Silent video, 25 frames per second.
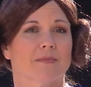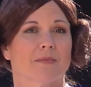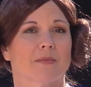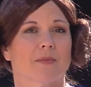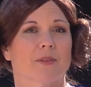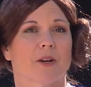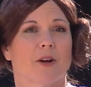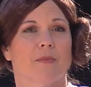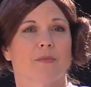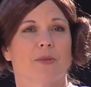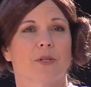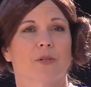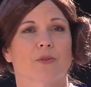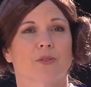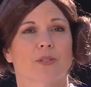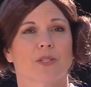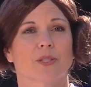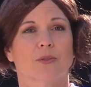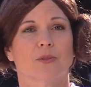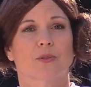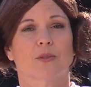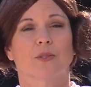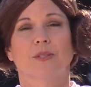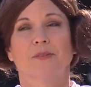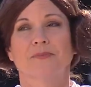Call me old
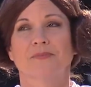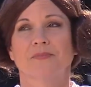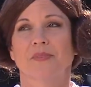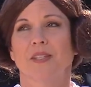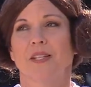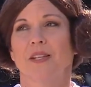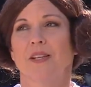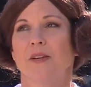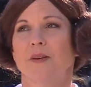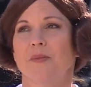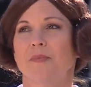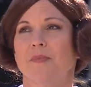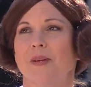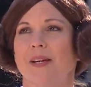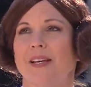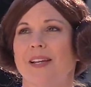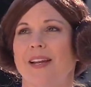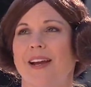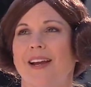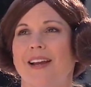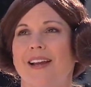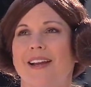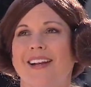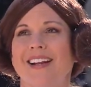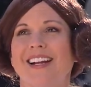school, but
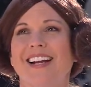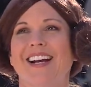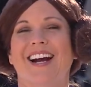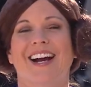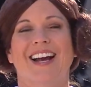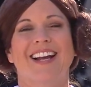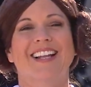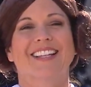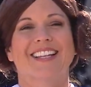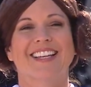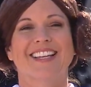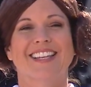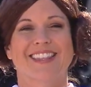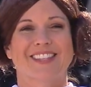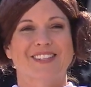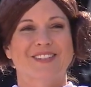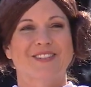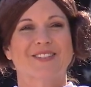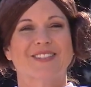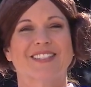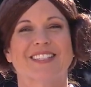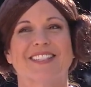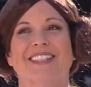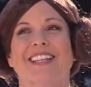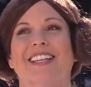I like
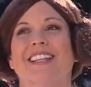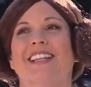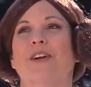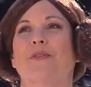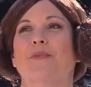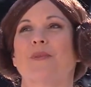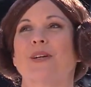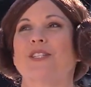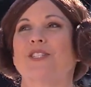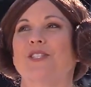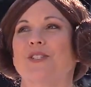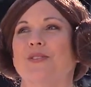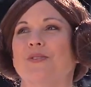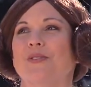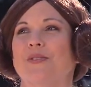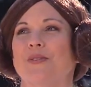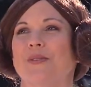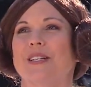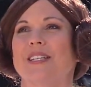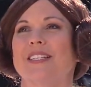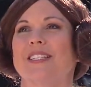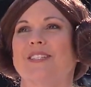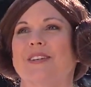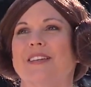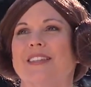those, and they like 1, 2, and
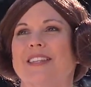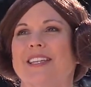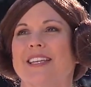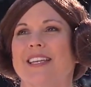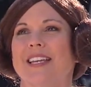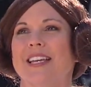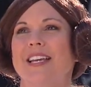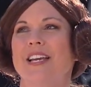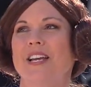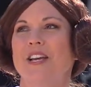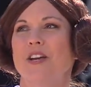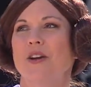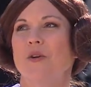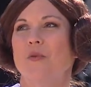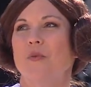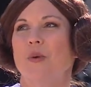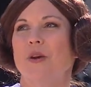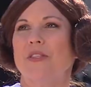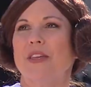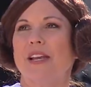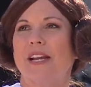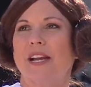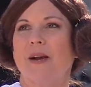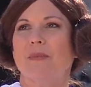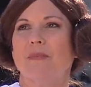3. So I think when
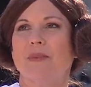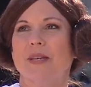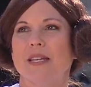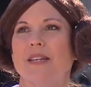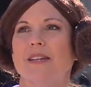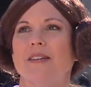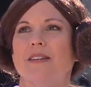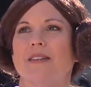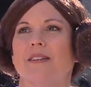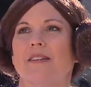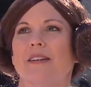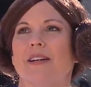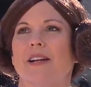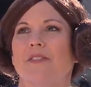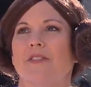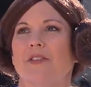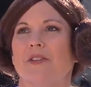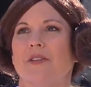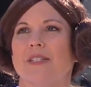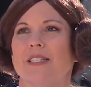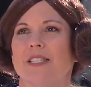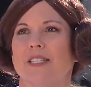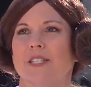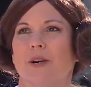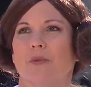they come here and they're
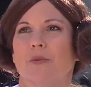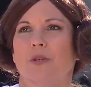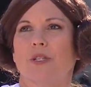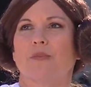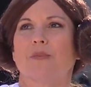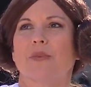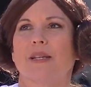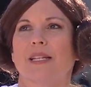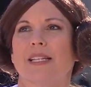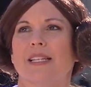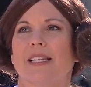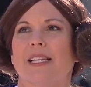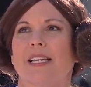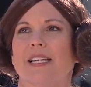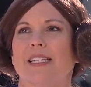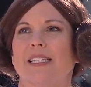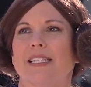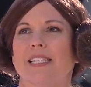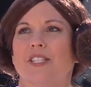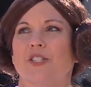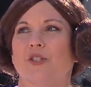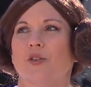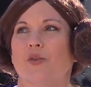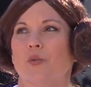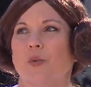in Star Wars Miniland,
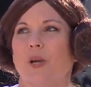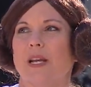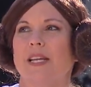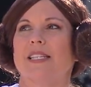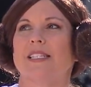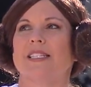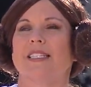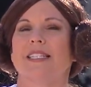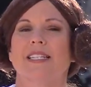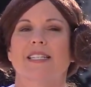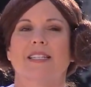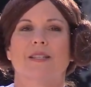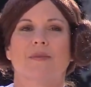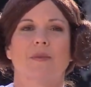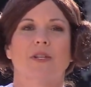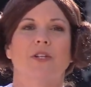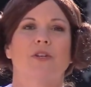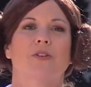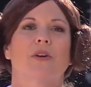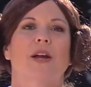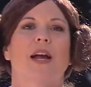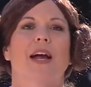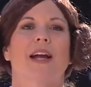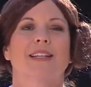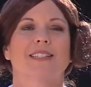it's great seeing them
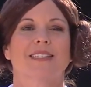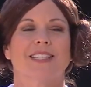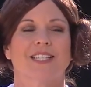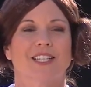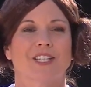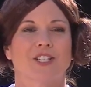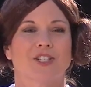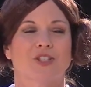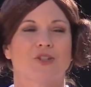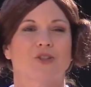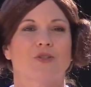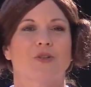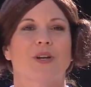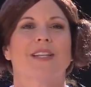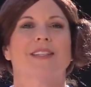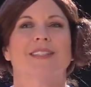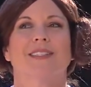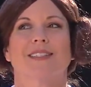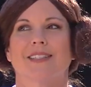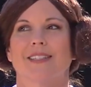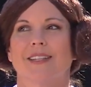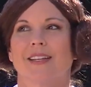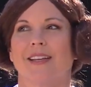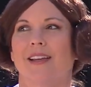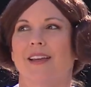interact, and it's great
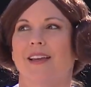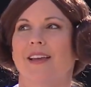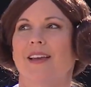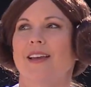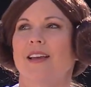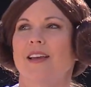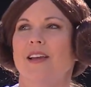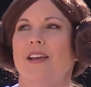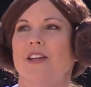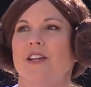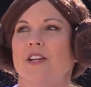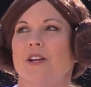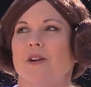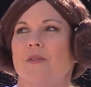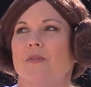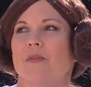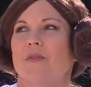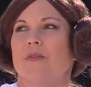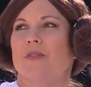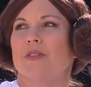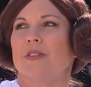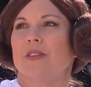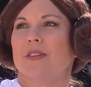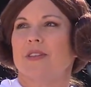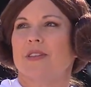seeing, you know,
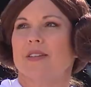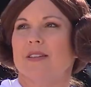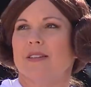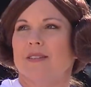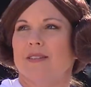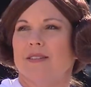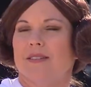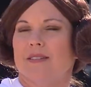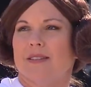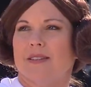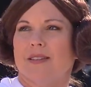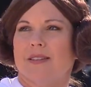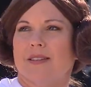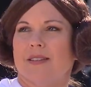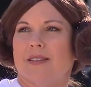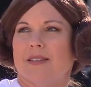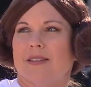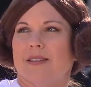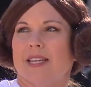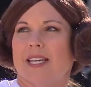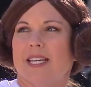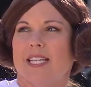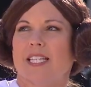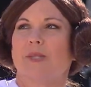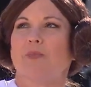the
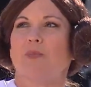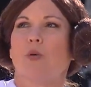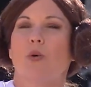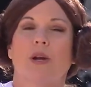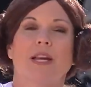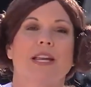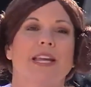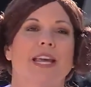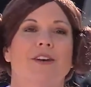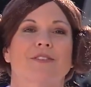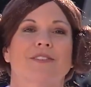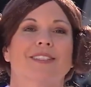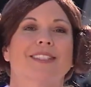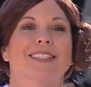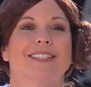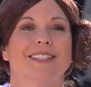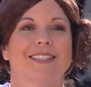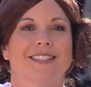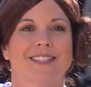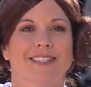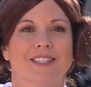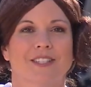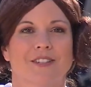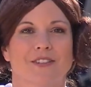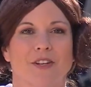kids pointing out
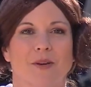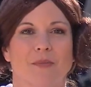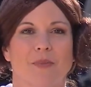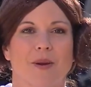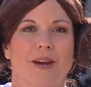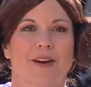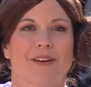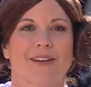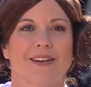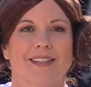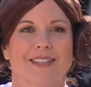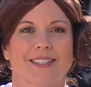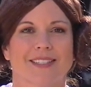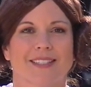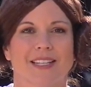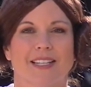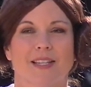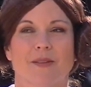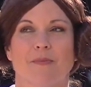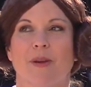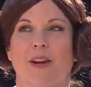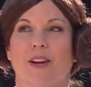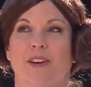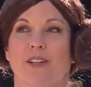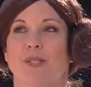scenes to their parents, then
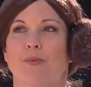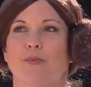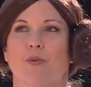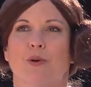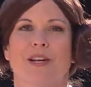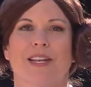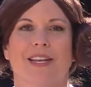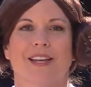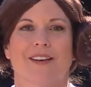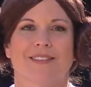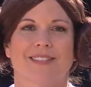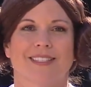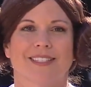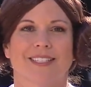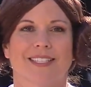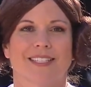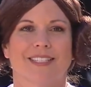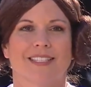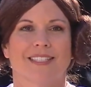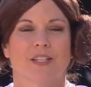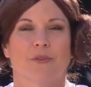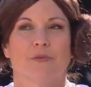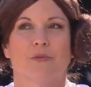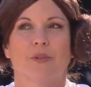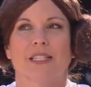the parents pointing out
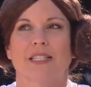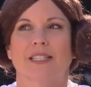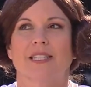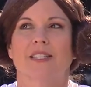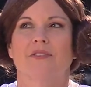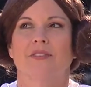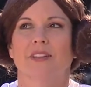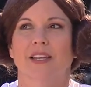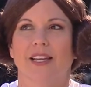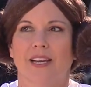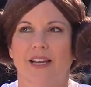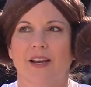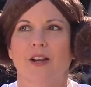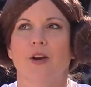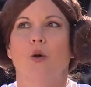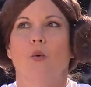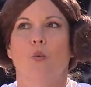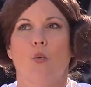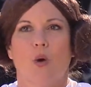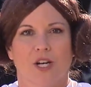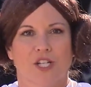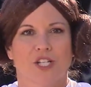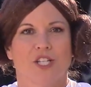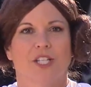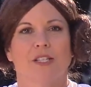scenes, and reliving
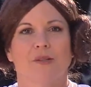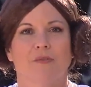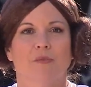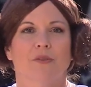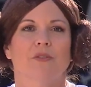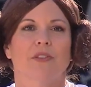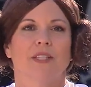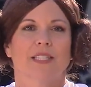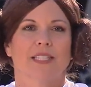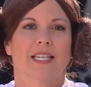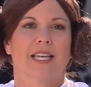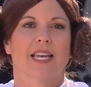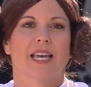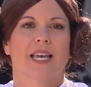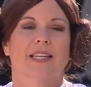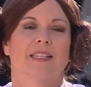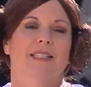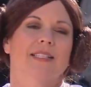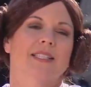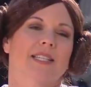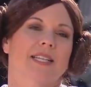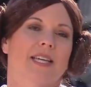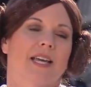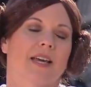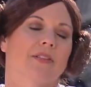watching the movies again
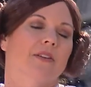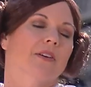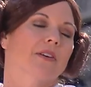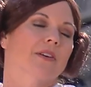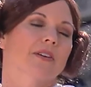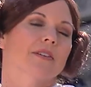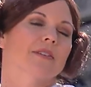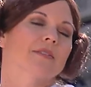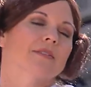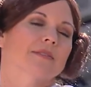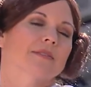together.